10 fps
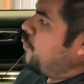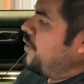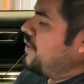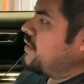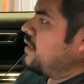
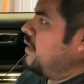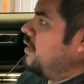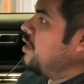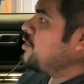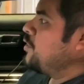with
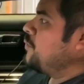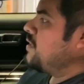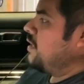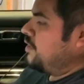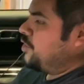long tubes
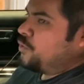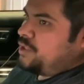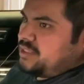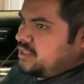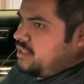than the
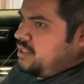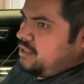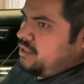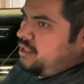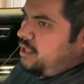shorties and
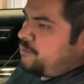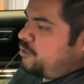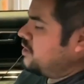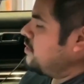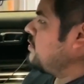the
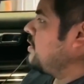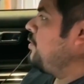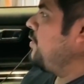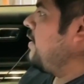off-road exhaust that you